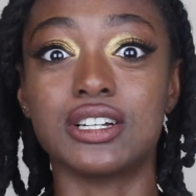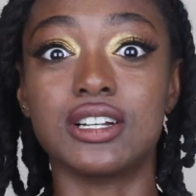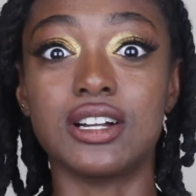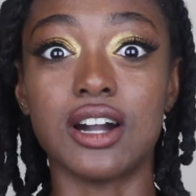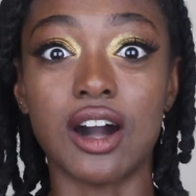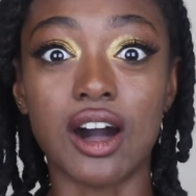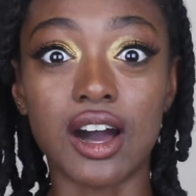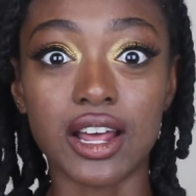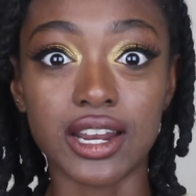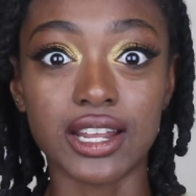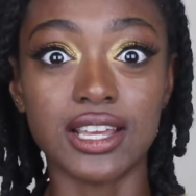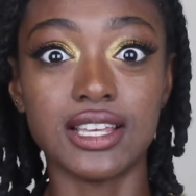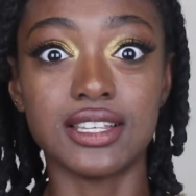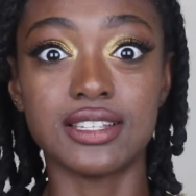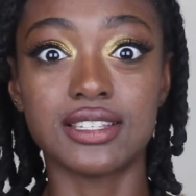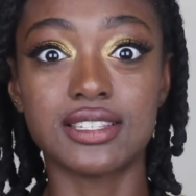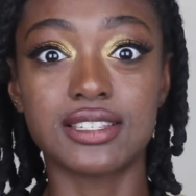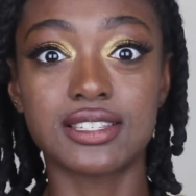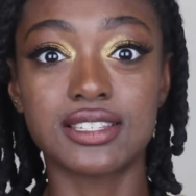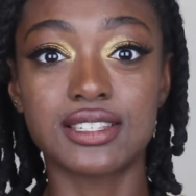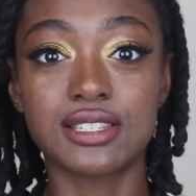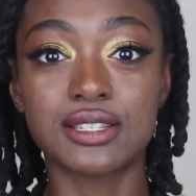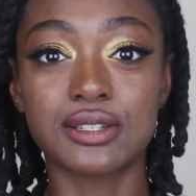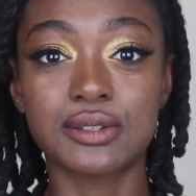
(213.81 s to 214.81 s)

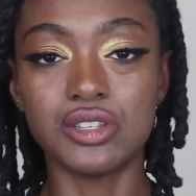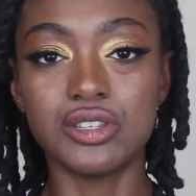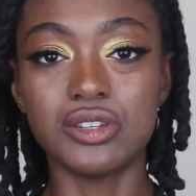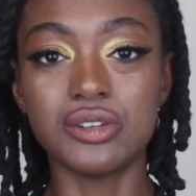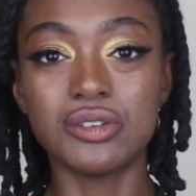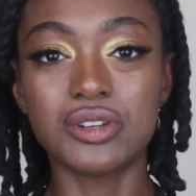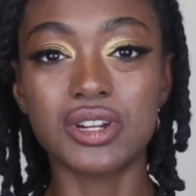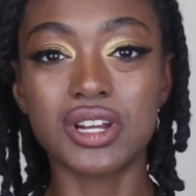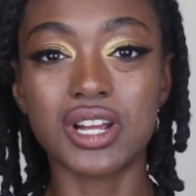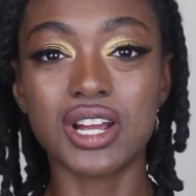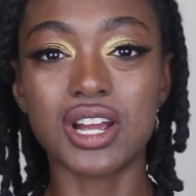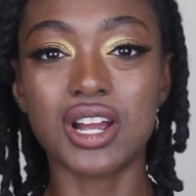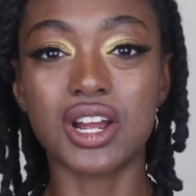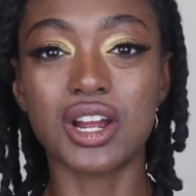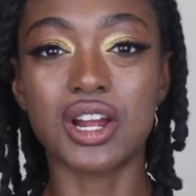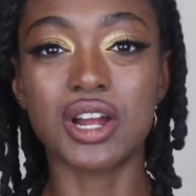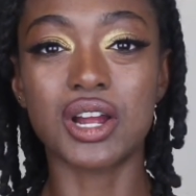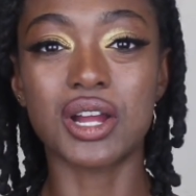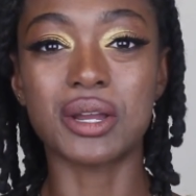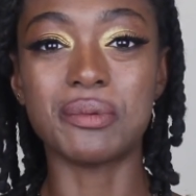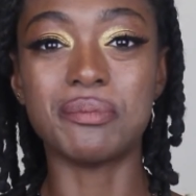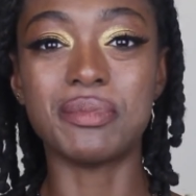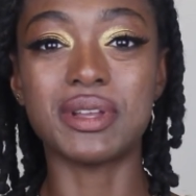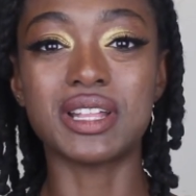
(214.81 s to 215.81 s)
goddess due to
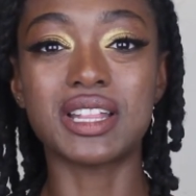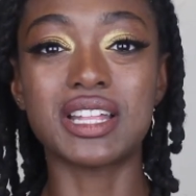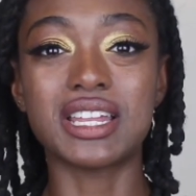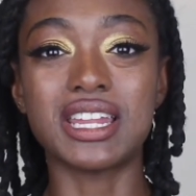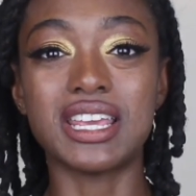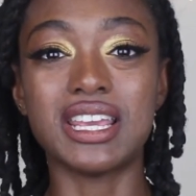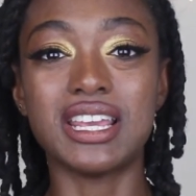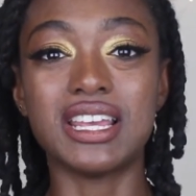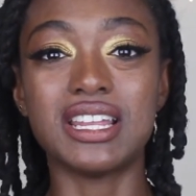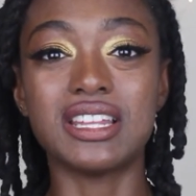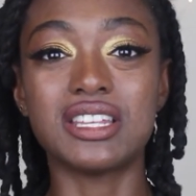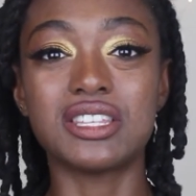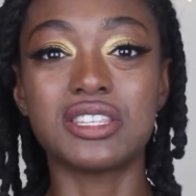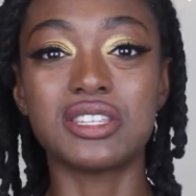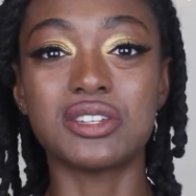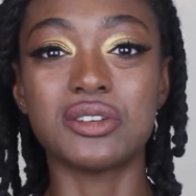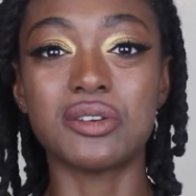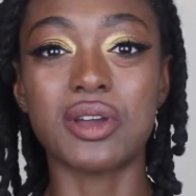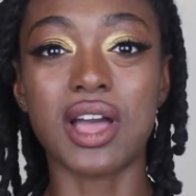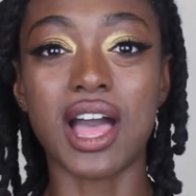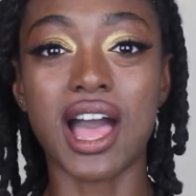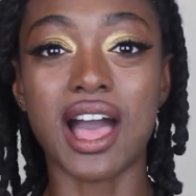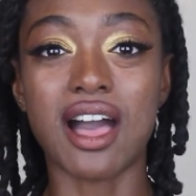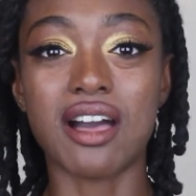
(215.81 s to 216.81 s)
her ability
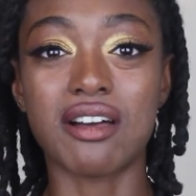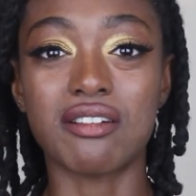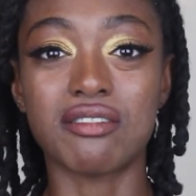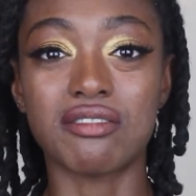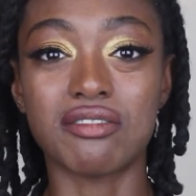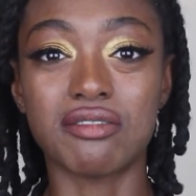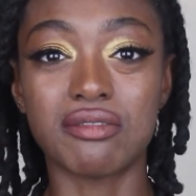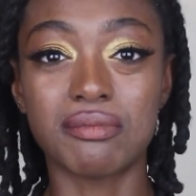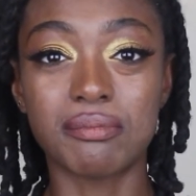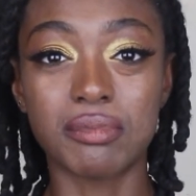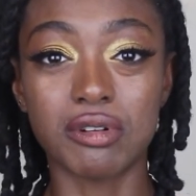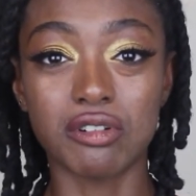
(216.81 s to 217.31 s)
to have